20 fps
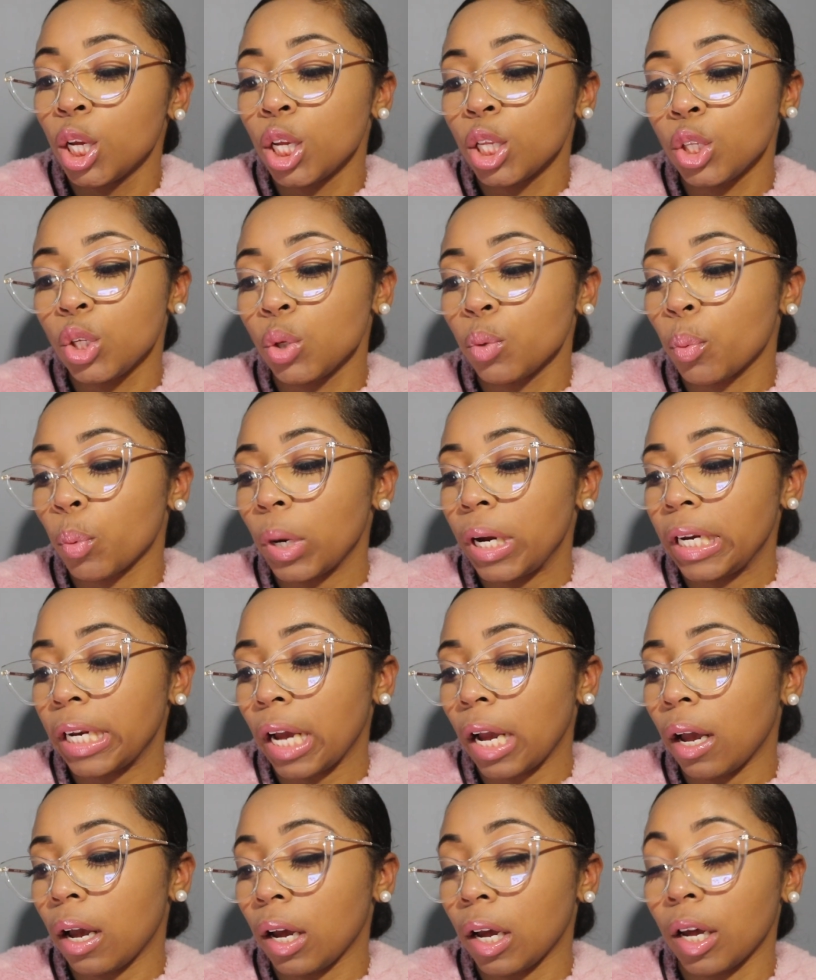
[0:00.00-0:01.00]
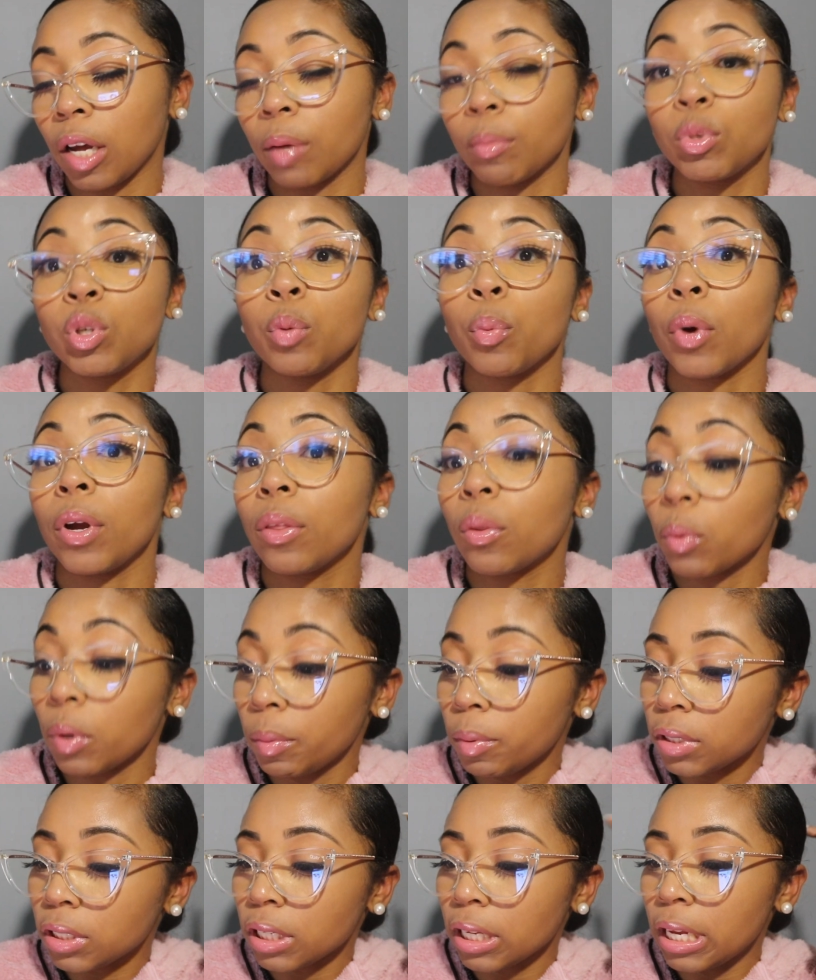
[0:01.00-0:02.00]

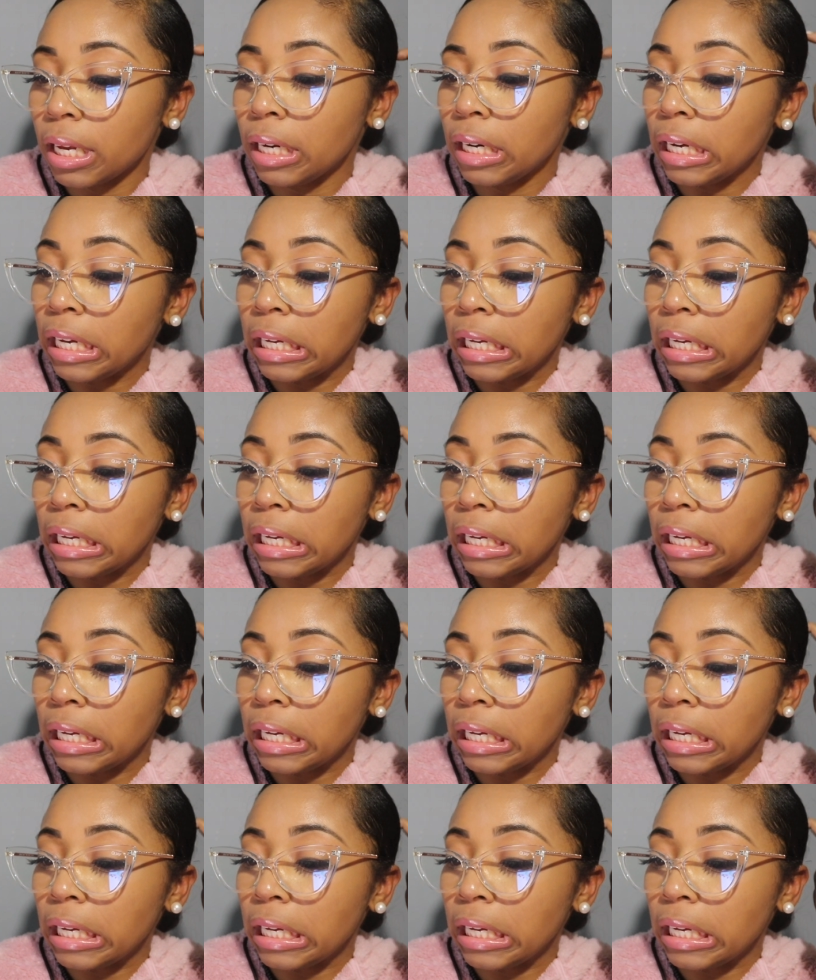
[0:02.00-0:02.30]
2.3%